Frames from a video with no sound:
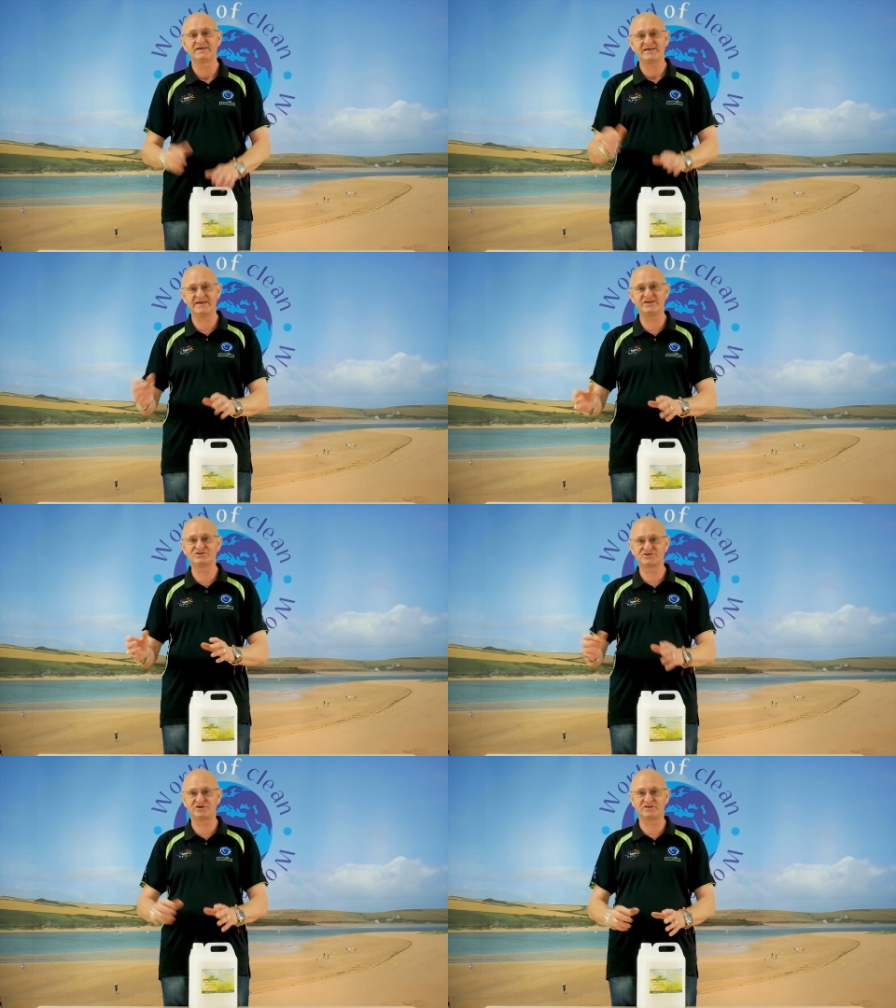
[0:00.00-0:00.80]

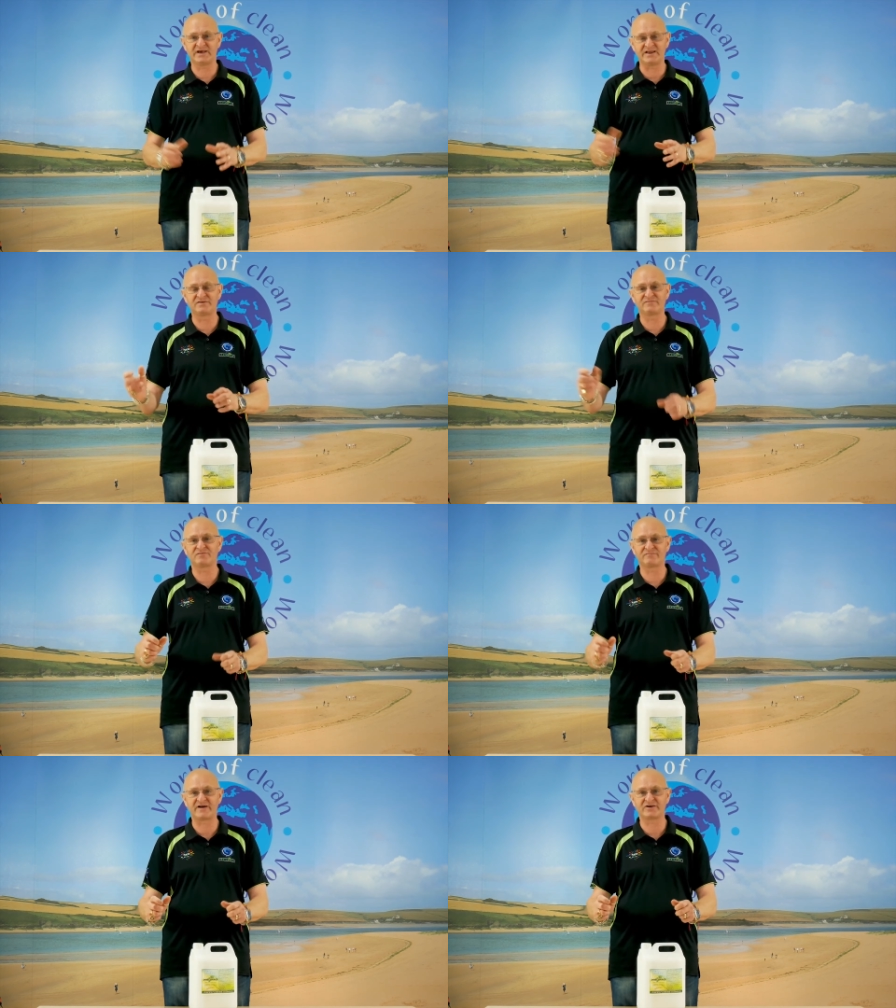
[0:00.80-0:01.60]
into the end of your
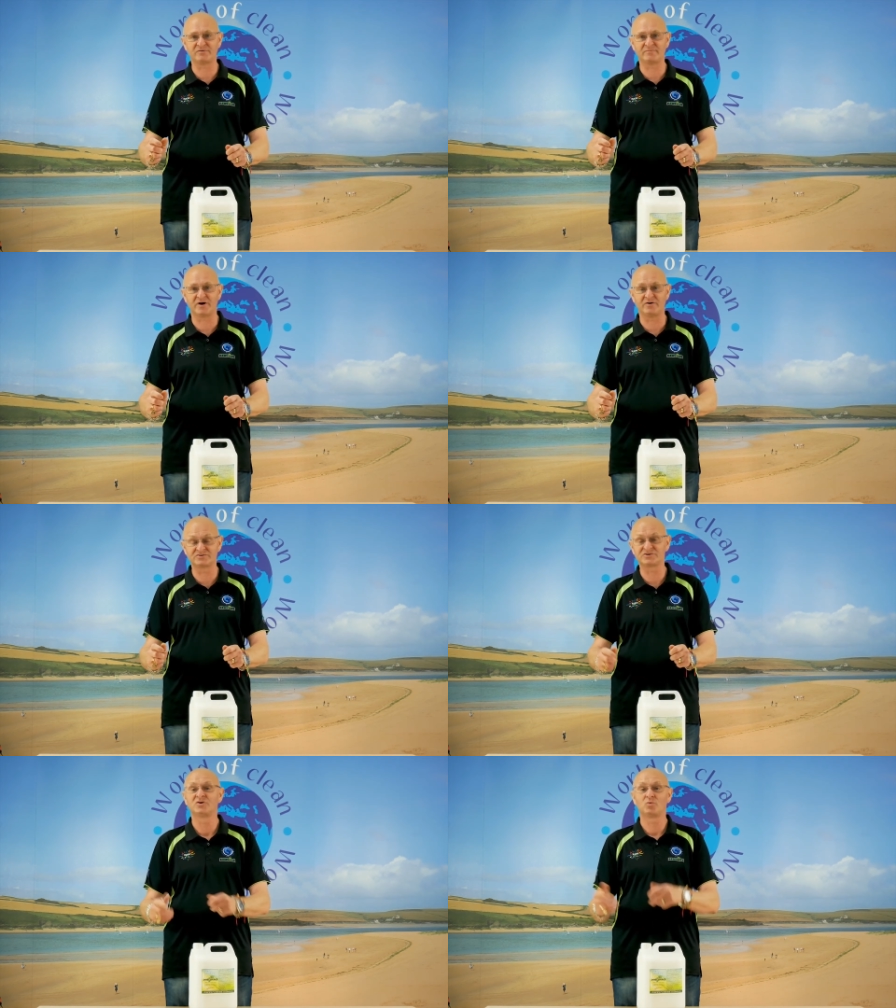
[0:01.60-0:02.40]
vacuum
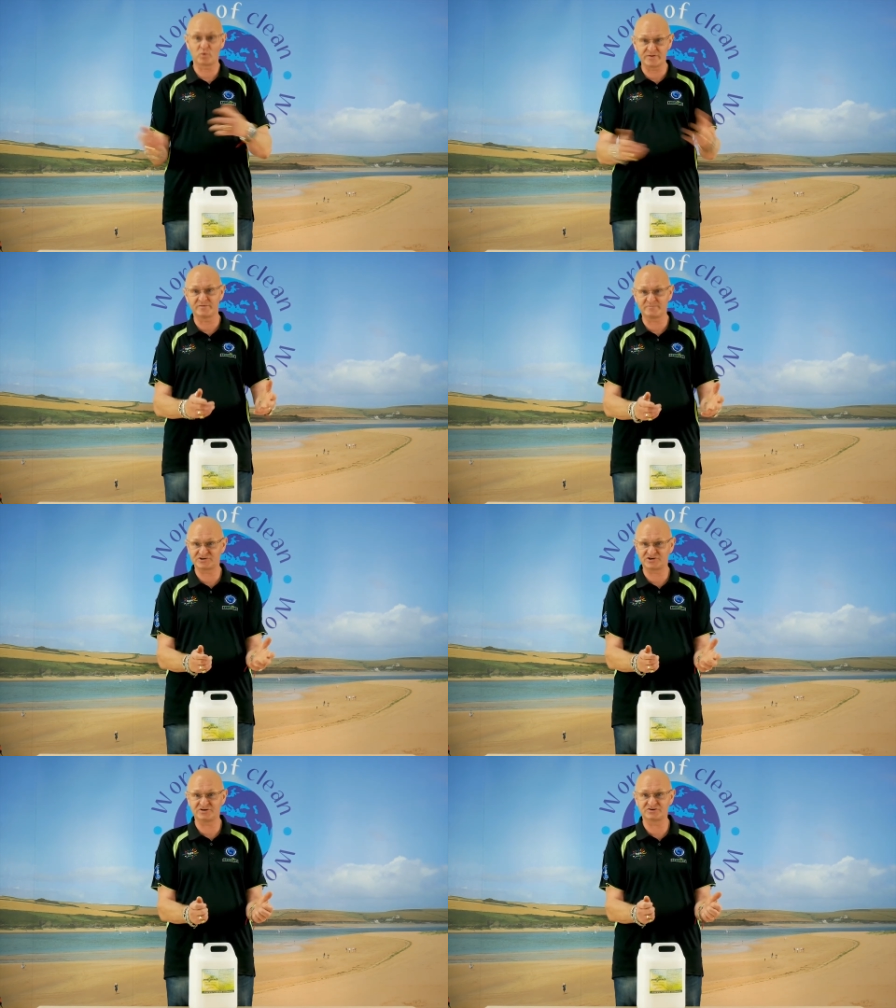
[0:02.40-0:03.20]
hose with the
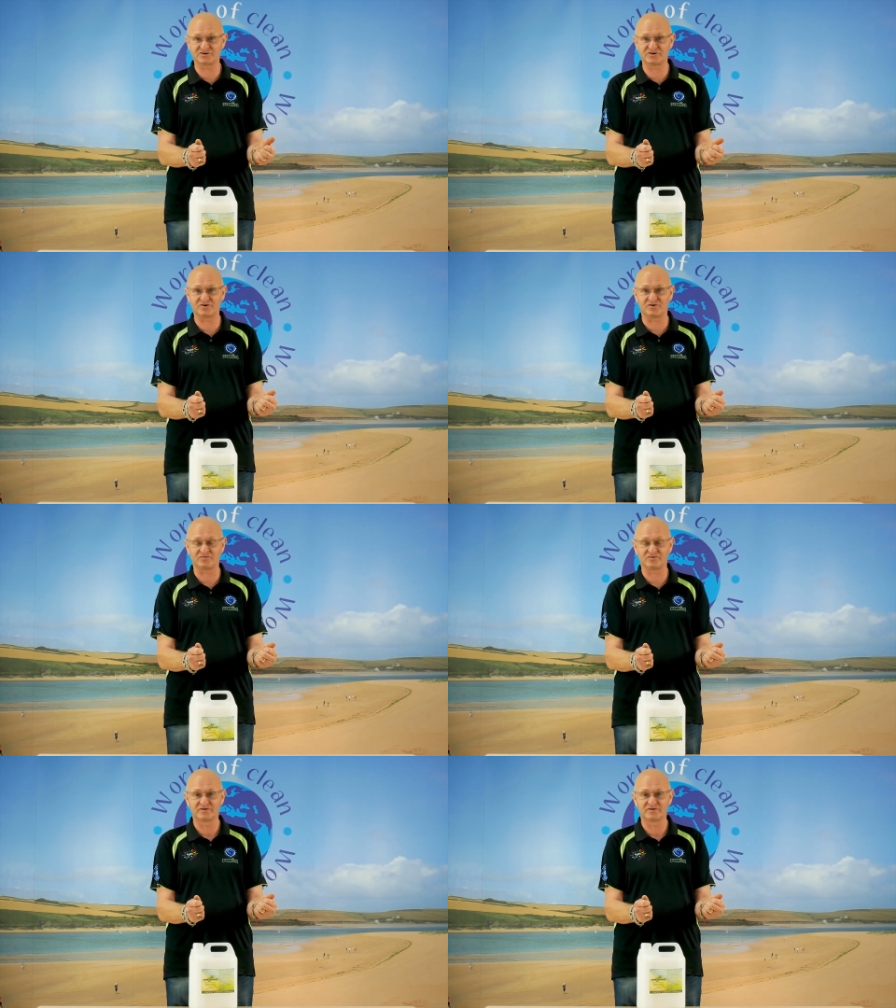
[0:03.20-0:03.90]
machine turned on.